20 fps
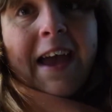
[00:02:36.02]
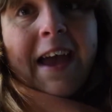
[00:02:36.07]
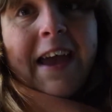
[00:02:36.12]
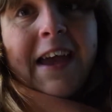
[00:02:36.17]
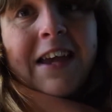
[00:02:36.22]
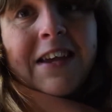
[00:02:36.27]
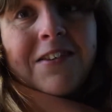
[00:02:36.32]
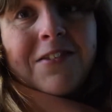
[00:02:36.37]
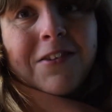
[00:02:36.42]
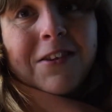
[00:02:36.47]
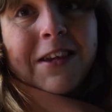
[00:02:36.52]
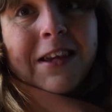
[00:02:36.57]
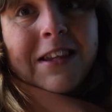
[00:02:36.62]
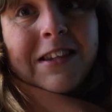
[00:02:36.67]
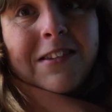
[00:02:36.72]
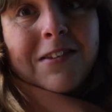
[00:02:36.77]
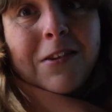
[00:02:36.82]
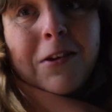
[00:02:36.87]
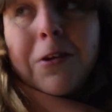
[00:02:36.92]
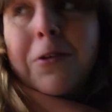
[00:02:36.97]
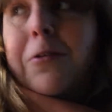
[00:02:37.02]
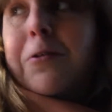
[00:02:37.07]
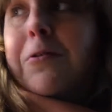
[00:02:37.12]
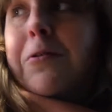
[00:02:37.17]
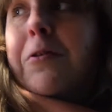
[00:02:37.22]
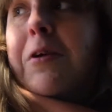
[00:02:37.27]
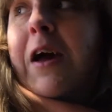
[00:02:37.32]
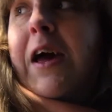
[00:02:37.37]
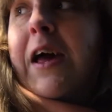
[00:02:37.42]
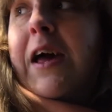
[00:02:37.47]
I should get
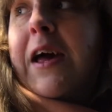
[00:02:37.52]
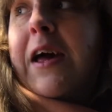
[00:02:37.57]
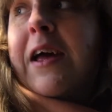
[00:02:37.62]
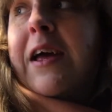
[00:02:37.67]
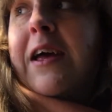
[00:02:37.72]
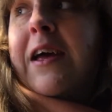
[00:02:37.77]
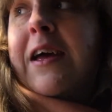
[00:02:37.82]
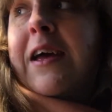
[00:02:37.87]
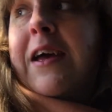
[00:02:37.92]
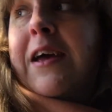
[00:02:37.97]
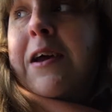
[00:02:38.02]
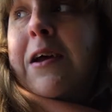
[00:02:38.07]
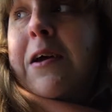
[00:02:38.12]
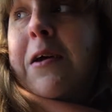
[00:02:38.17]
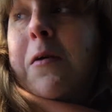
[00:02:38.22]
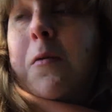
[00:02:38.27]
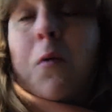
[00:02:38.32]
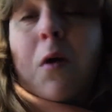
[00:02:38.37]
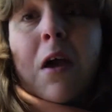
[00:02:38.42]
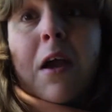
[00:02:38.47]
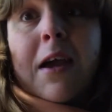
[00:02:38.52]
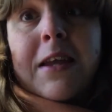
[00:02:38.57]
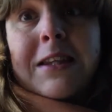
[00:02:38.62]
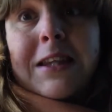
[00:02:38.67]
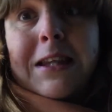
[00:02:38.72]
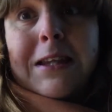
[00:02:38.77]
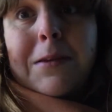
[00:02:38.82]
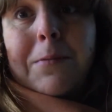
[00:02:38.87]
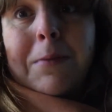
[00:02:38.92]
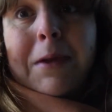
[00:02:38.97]
to where I
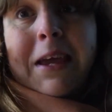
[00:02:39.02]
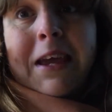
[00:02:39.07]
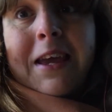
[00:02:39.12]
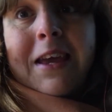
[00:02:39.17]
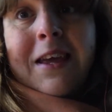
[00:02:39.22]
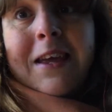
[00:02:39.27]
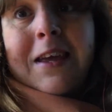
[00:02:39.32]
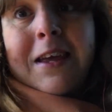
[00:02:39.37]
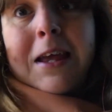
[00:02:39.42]
need to be.